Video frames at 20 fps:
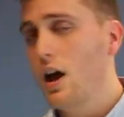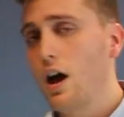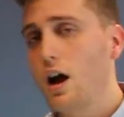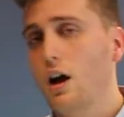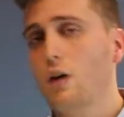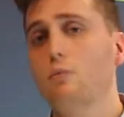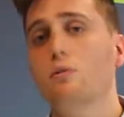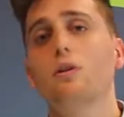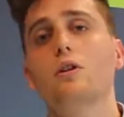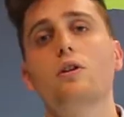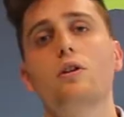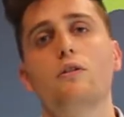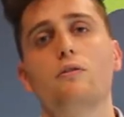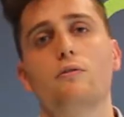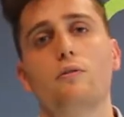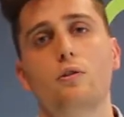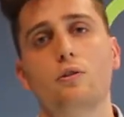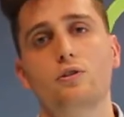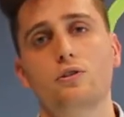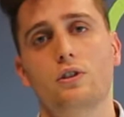And we're going to
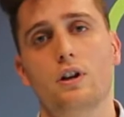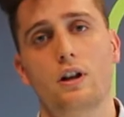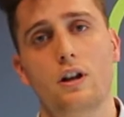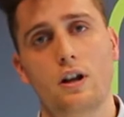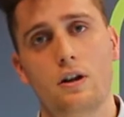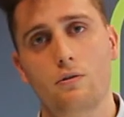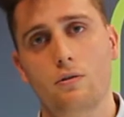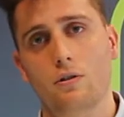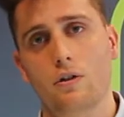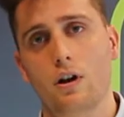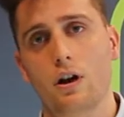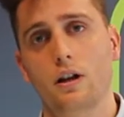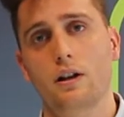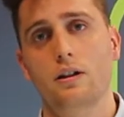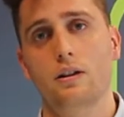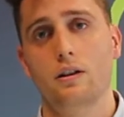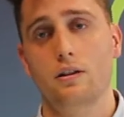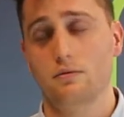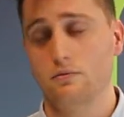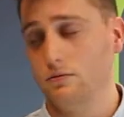force an error, and
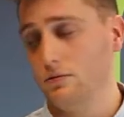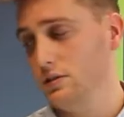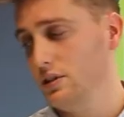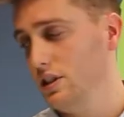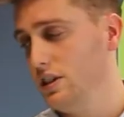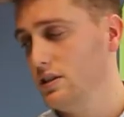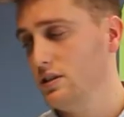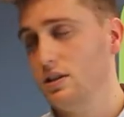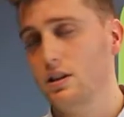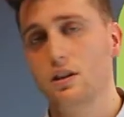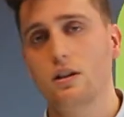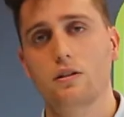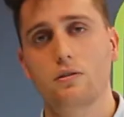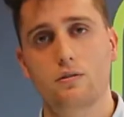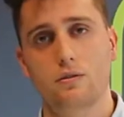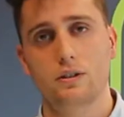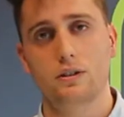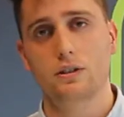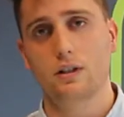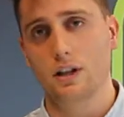DC
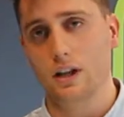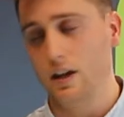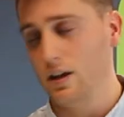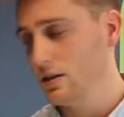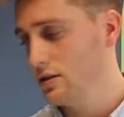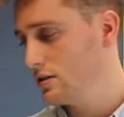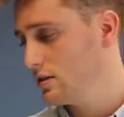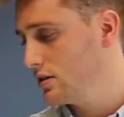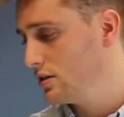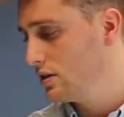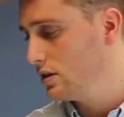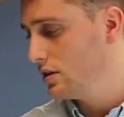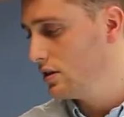current leakage.